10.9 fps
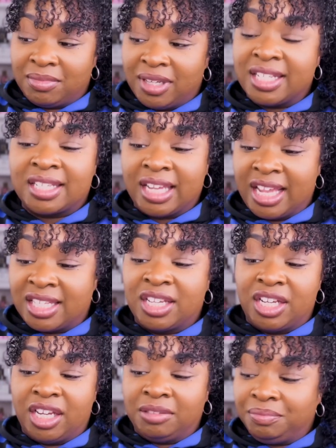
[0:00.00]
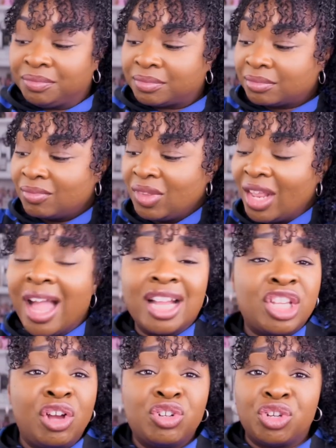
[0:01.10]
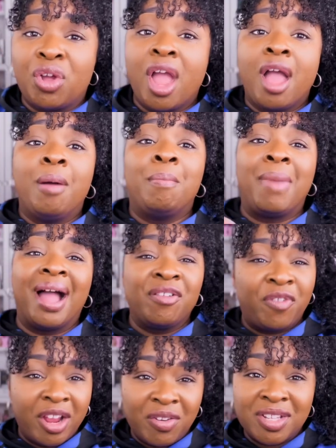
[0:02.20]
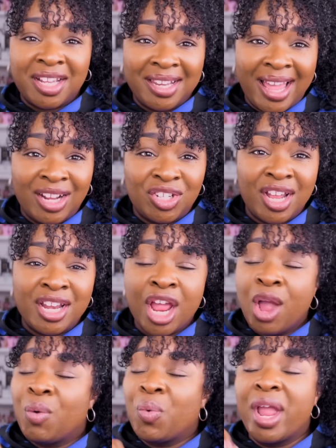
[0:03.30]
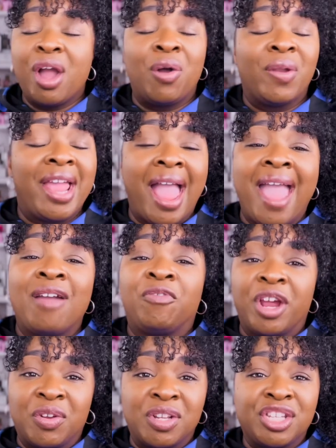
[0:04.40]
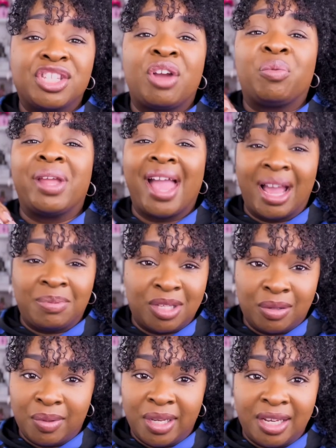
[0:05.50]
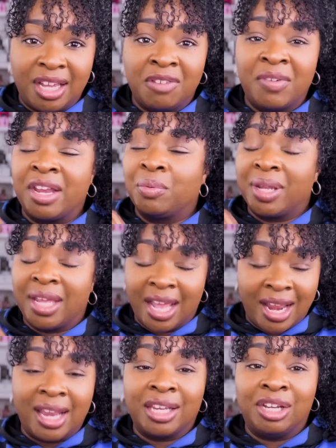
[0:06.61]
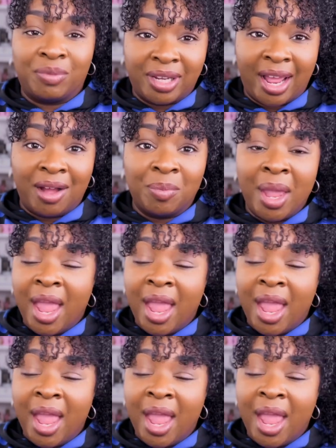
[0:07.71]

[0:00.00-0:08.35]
It's good. I told you, my fragrance collection, we only add fragrances that we absolutely love and that we cannot live without.